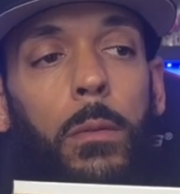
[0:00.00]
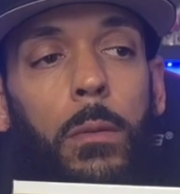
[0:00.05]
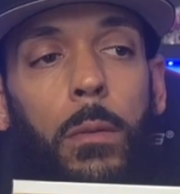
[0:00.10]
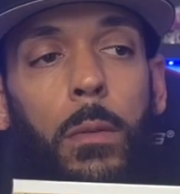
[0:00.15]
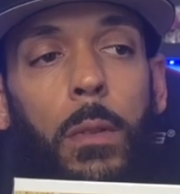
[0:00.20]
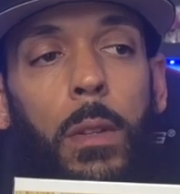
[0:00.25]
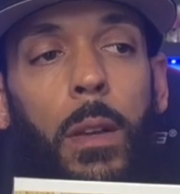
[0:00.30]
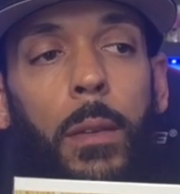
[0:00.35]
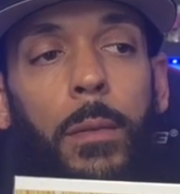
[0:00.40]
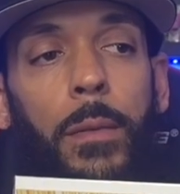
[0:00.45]

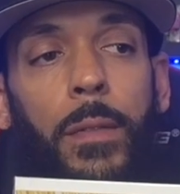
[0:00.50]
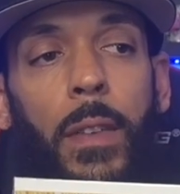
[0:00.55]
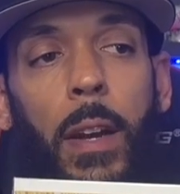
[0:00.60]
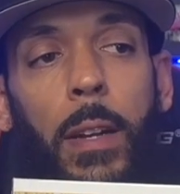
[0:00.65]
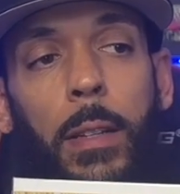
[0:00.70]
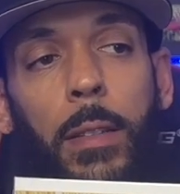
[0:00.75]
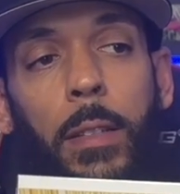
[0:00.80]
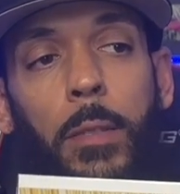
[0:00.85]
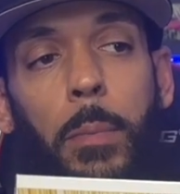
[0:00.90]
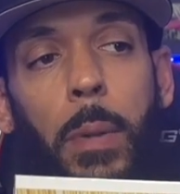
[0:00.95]
them
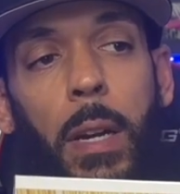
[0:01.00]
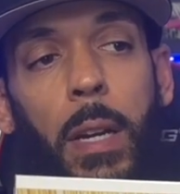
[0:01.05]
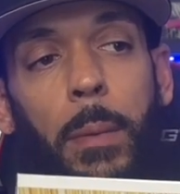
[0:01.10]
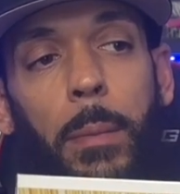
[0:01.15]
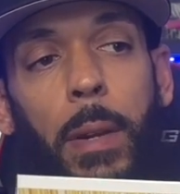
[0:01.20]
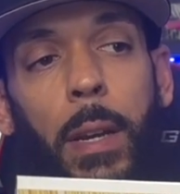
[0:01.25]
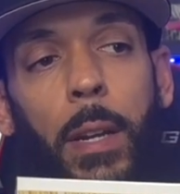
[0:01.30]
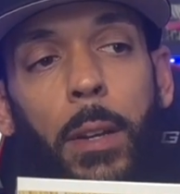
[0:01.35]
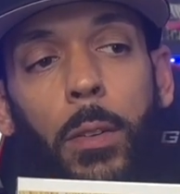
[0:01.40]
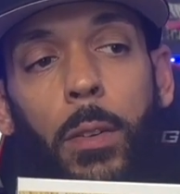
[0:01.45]
fighting
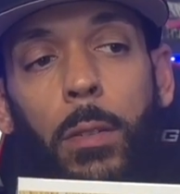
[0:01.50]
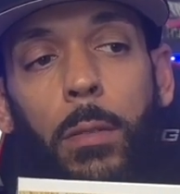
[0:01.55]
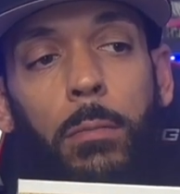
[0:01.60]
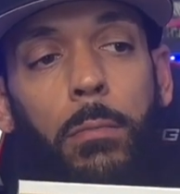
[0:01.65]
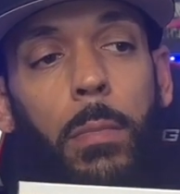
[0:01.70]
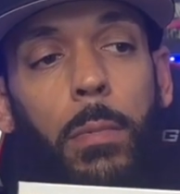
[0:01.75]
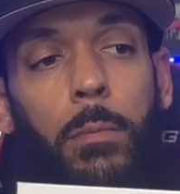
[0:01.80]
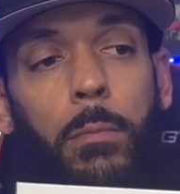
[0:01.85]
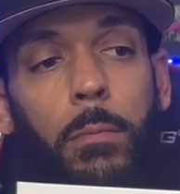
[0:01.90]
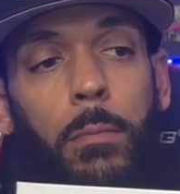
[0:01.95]
Spider-Man or
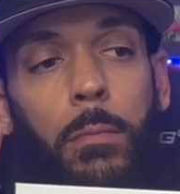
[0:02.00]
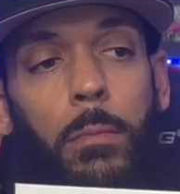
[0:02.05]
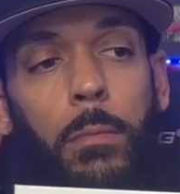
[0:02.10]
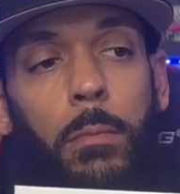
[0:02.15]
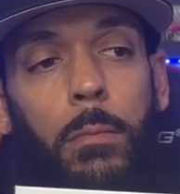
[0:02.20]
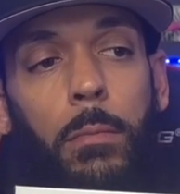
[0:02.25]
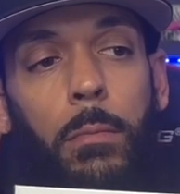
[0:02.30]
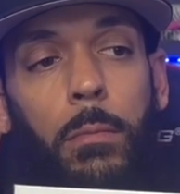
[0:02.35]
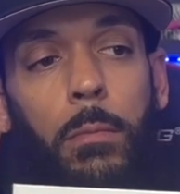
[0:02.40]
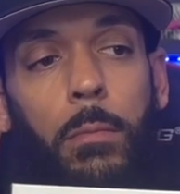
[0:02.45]

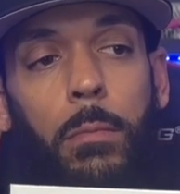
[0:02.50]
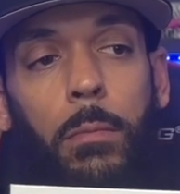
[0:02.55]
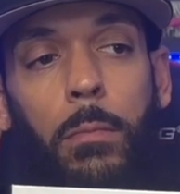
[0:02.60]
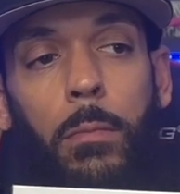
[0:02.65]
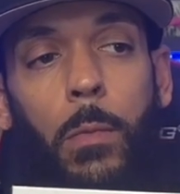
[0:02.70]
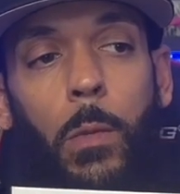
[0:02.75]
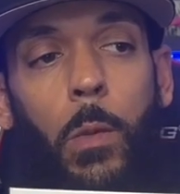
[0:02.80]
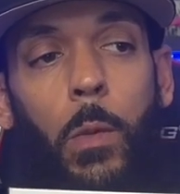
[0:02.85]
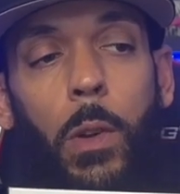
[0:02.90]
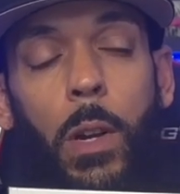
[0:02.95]

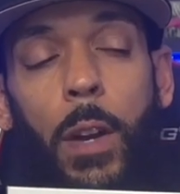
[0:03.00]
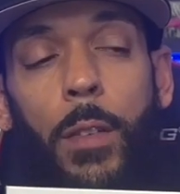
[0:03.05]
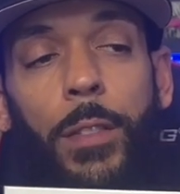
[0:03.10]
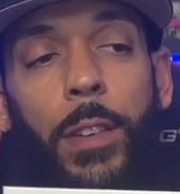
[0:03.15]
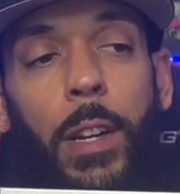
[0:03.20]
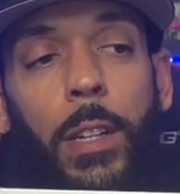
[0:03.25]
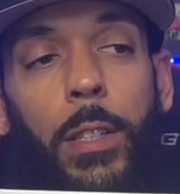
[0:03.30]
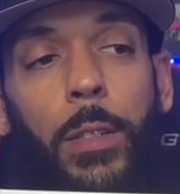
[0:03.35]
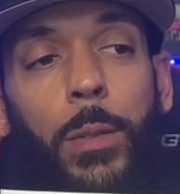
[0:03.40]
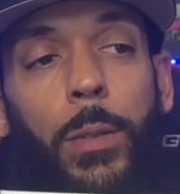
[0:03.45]
whatever
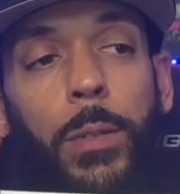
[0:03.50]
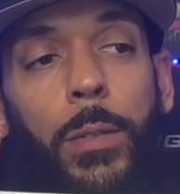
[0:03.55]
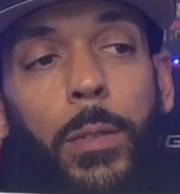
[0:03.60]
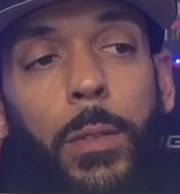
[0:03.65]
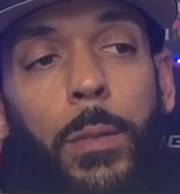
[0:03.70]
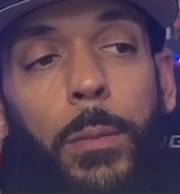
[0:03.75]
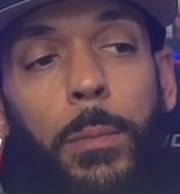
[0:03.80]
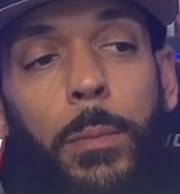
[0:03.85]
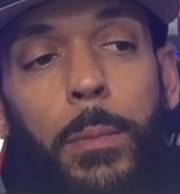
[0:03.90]
they're doing to him.